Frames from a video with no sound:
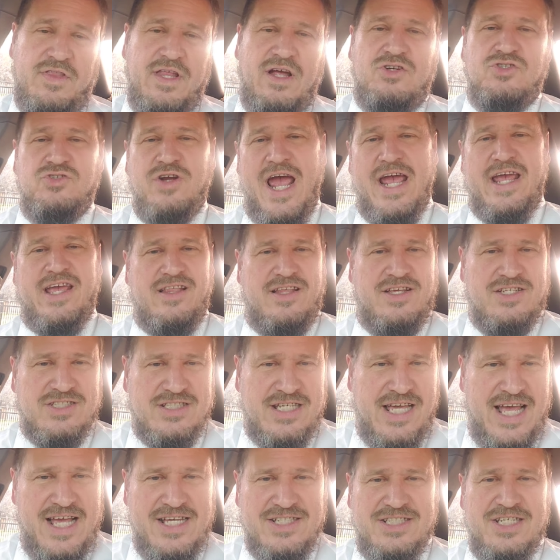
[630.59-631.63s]
Now, Dracula's
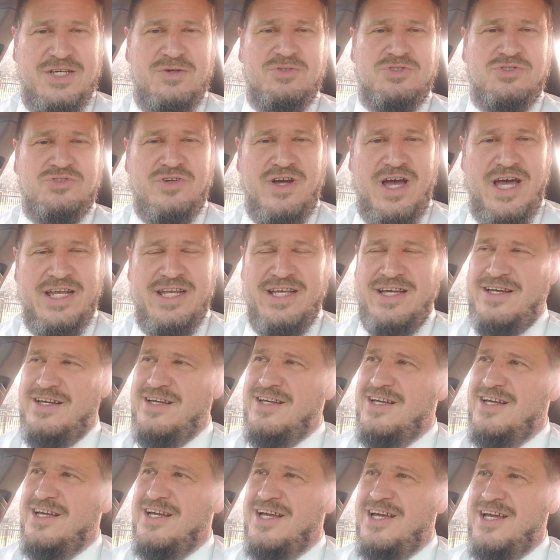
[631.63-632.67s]
case, he was trying to,
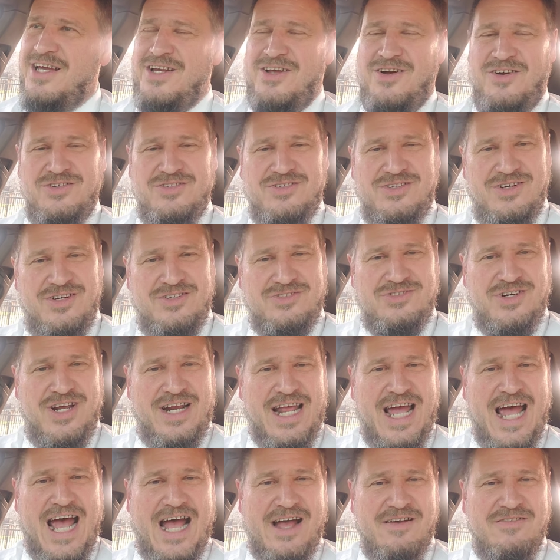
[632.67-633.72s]
you know, trying
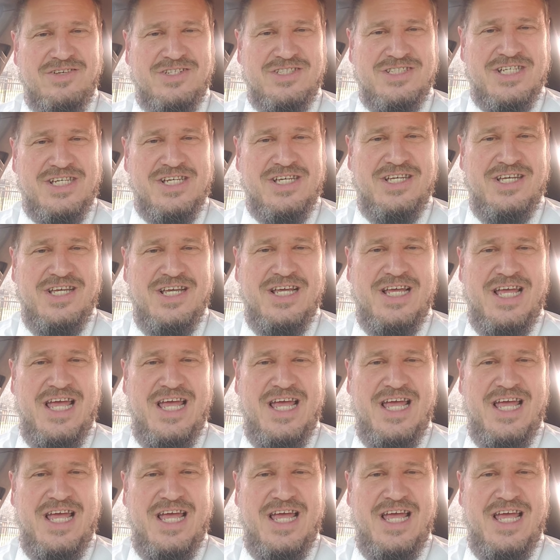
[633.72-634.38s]
to obviously